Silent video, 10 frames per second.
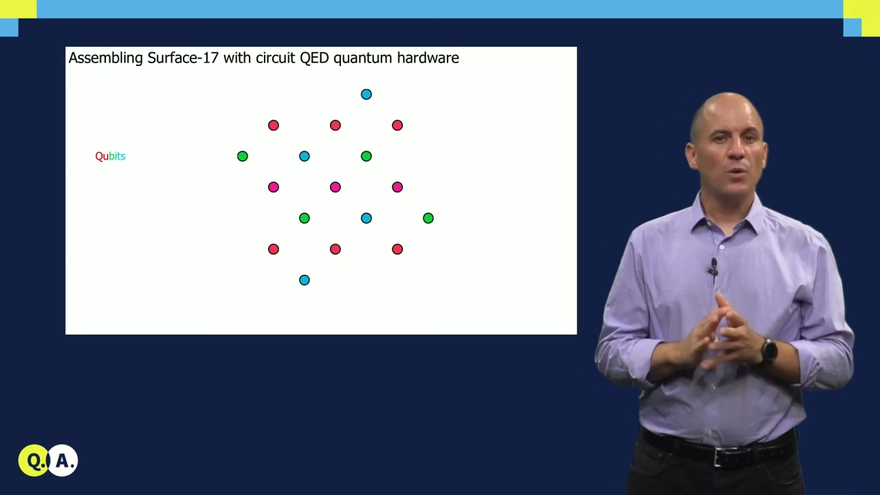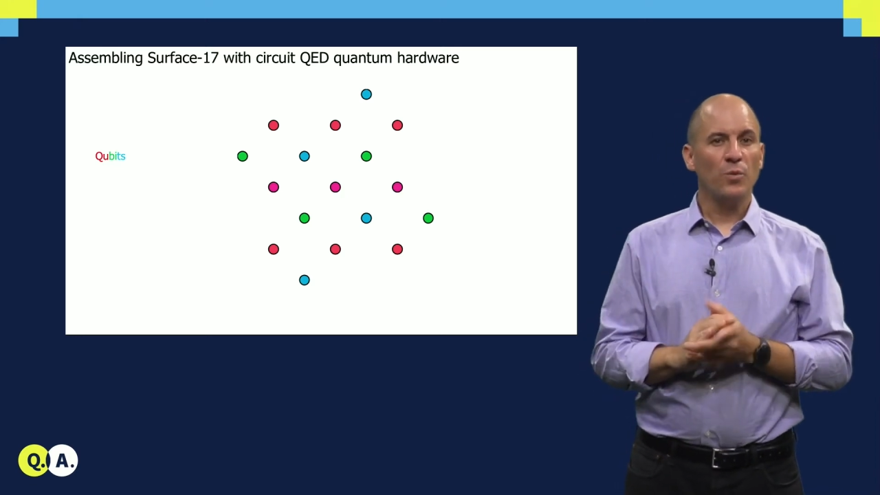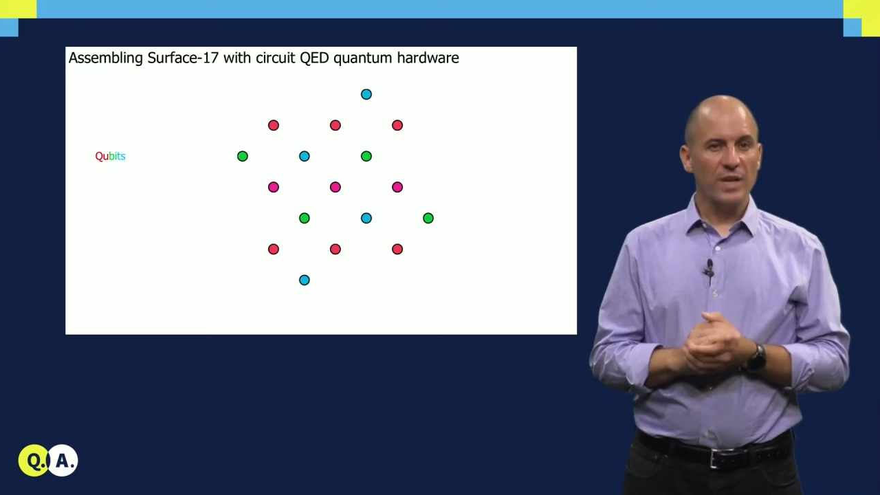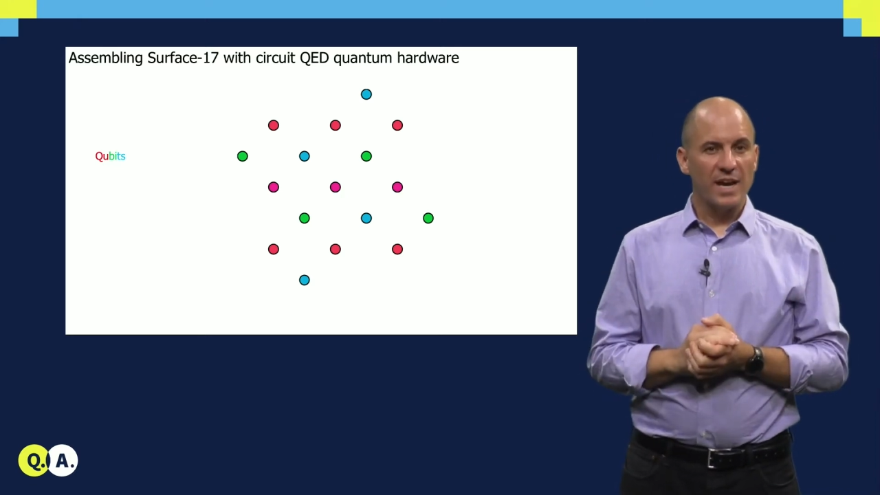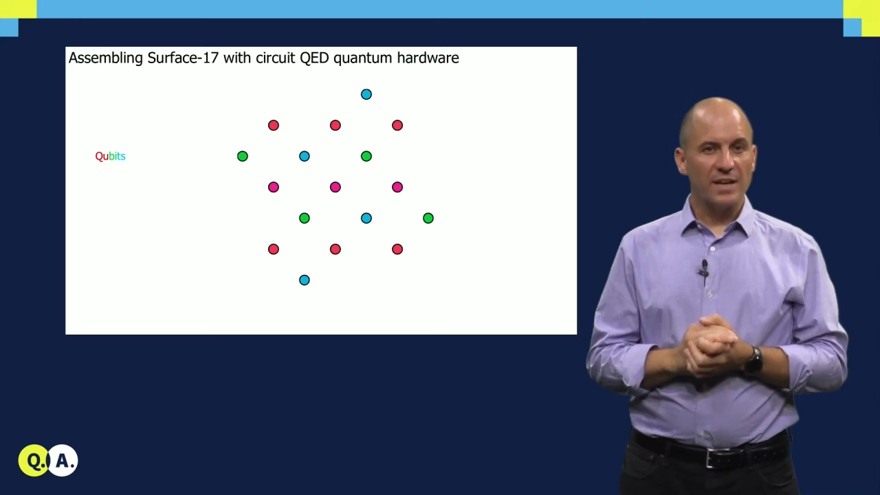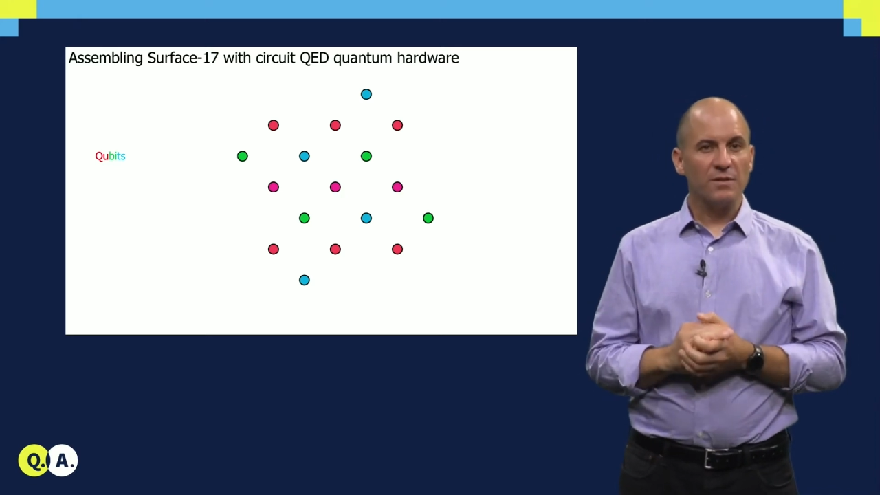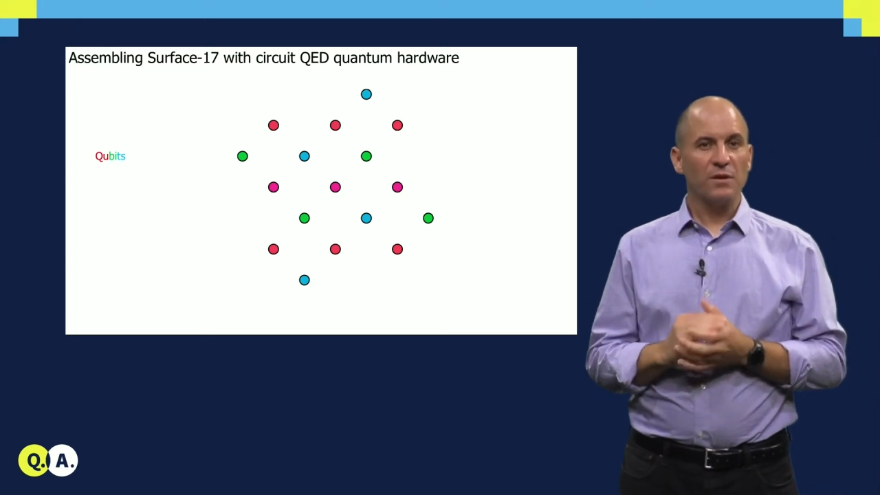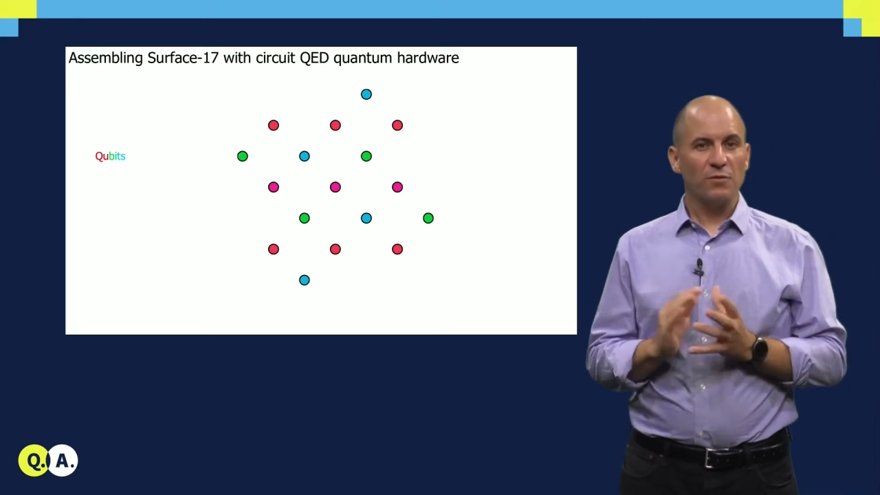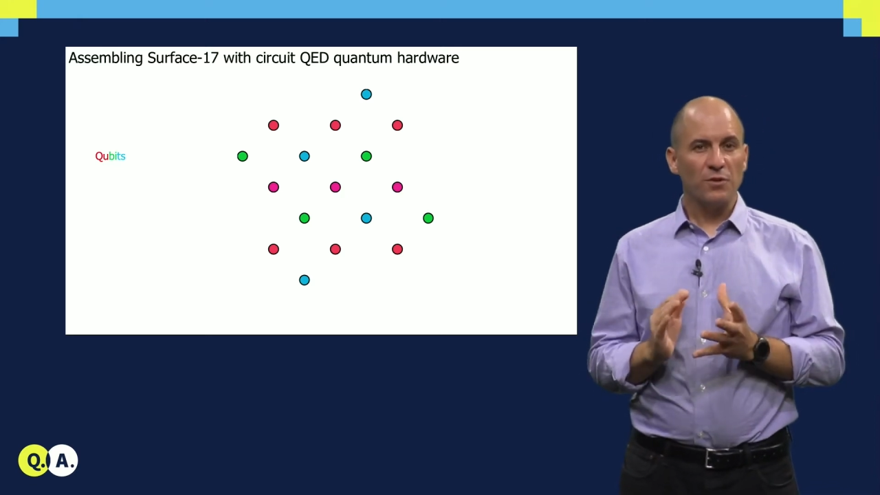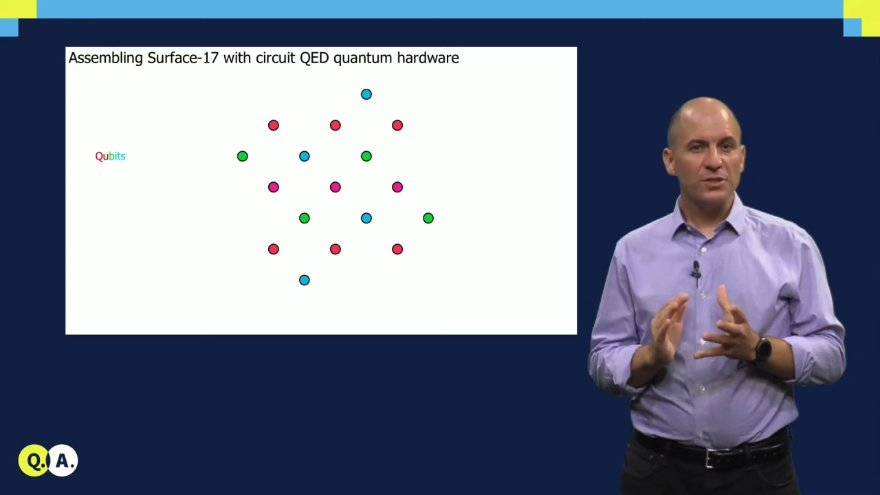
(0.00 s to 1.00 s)
we add,
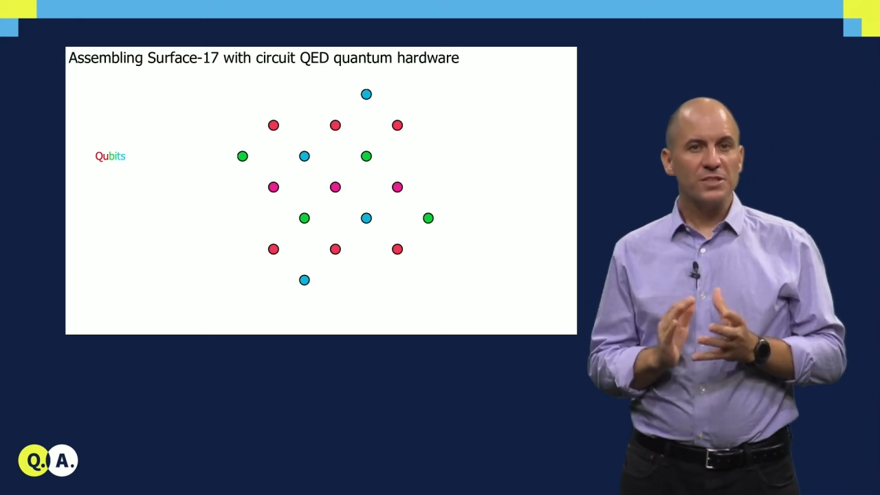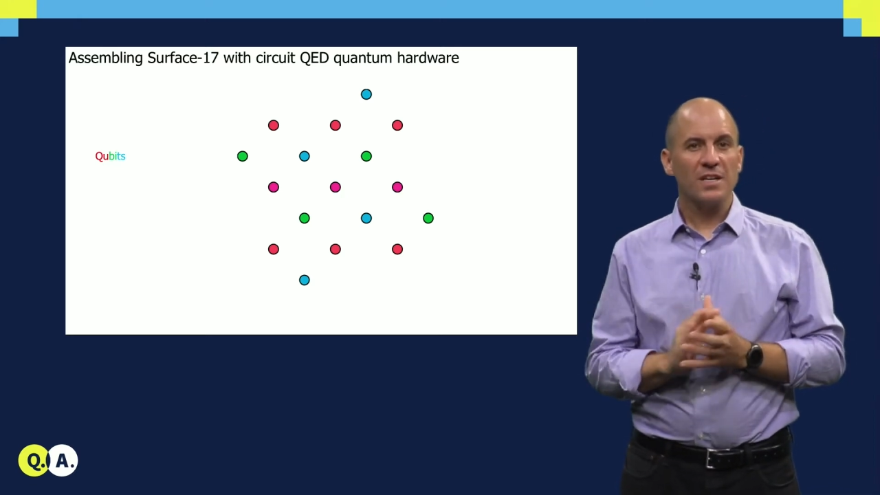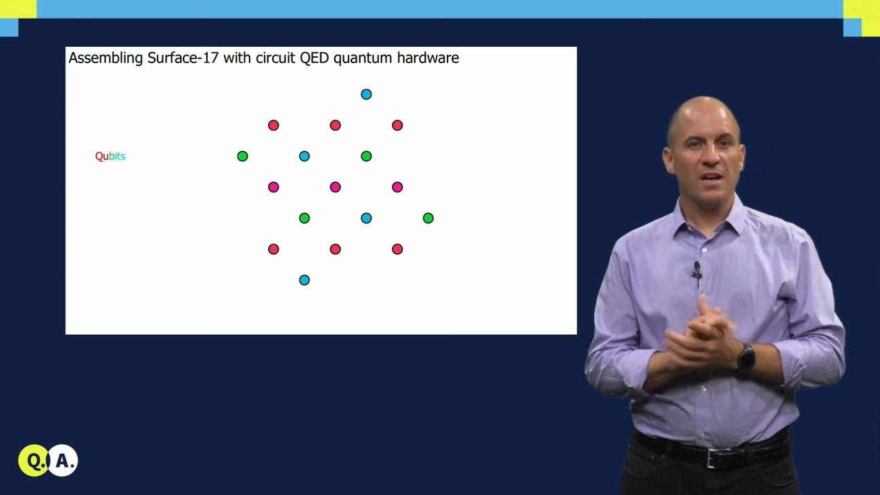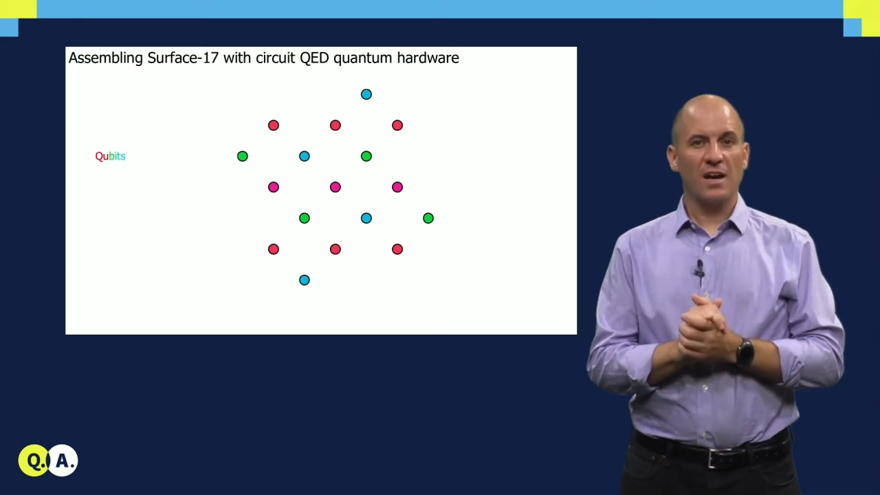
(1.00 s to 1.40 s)
first,